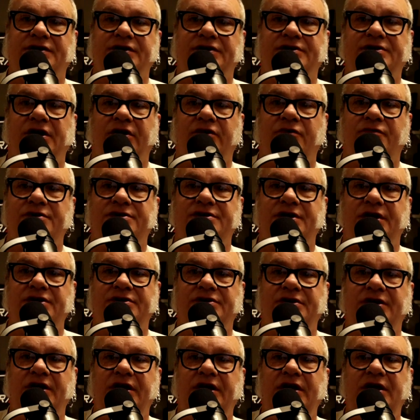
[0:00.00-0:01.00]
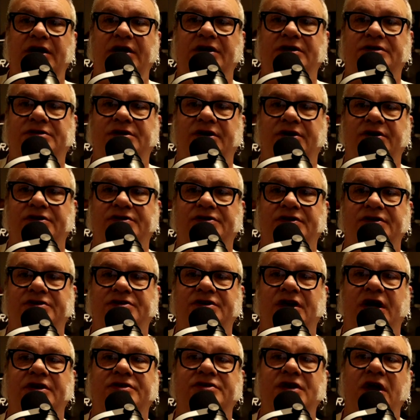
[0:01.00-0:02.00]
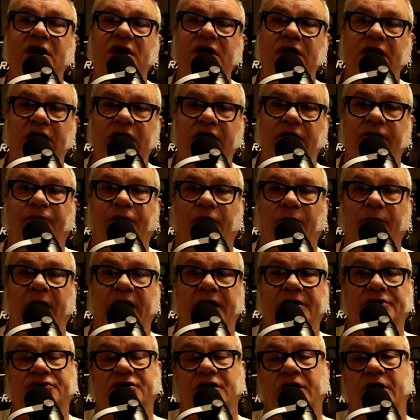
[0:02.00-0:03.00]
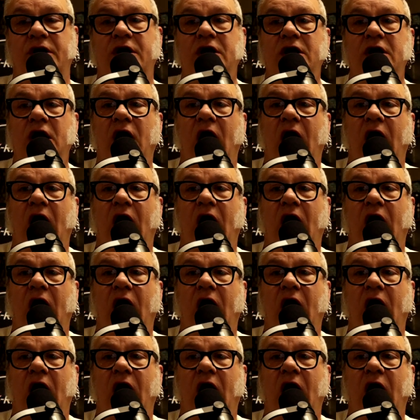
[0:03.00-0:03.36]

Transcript: discolorization, heat, tenderness to touch, inflammation.